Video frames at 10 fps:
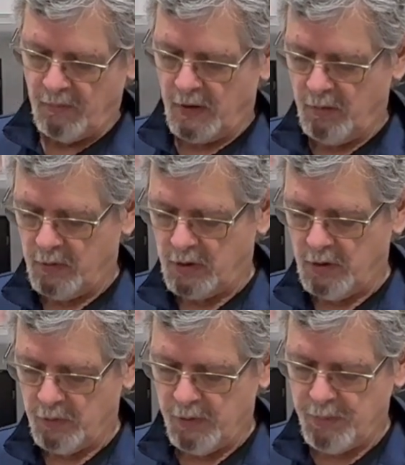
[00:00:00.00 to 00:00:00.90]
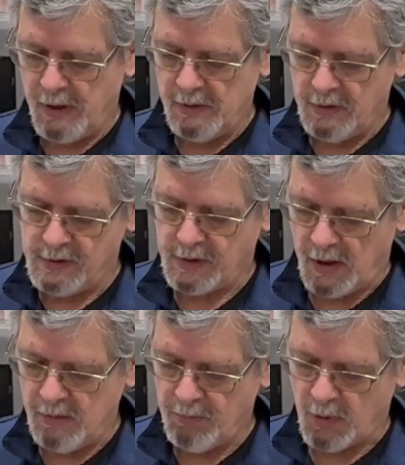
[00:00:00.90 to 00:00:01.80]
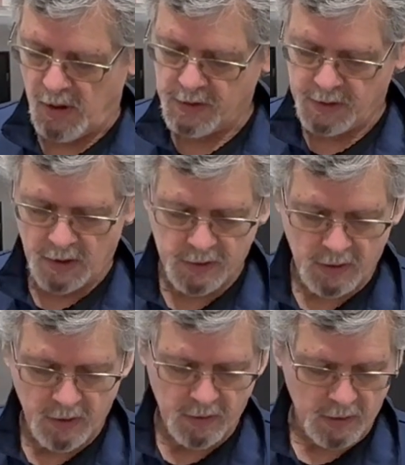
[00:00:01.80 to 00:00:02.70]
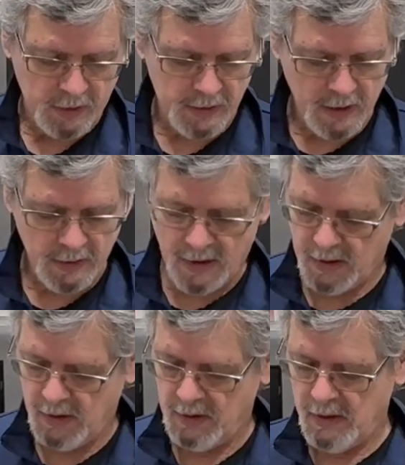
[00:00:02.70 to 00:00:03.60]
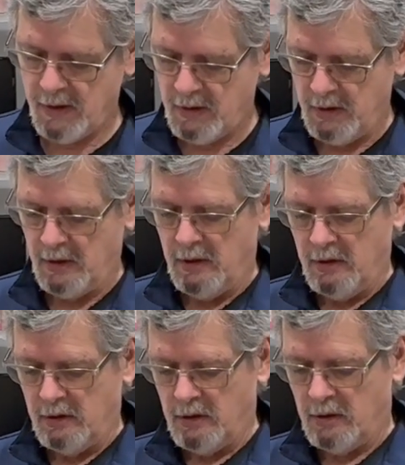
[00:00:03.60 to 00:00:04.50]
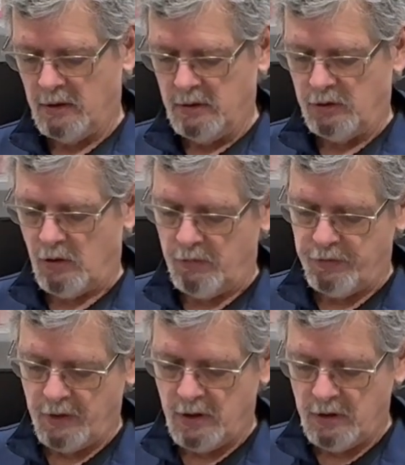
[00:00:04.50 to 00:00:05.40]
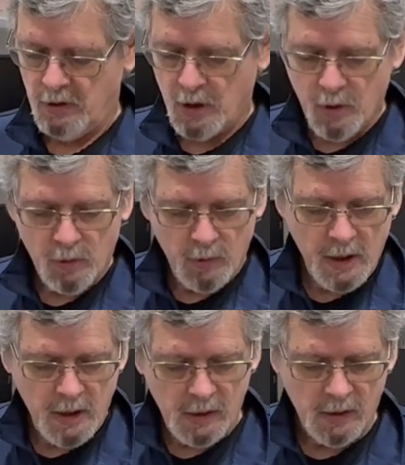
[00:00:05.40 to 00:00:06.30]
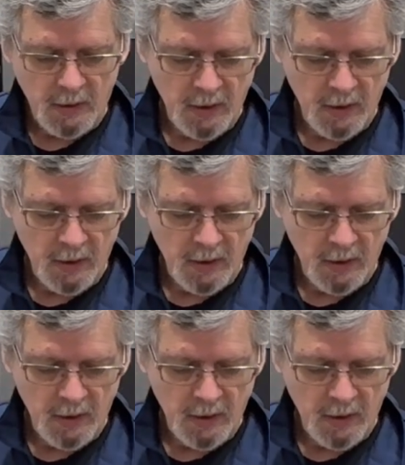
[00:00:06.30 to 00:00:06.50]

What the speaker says: And we're going to repeat the same process. We're going to set that in there. Don't forget your O-ring.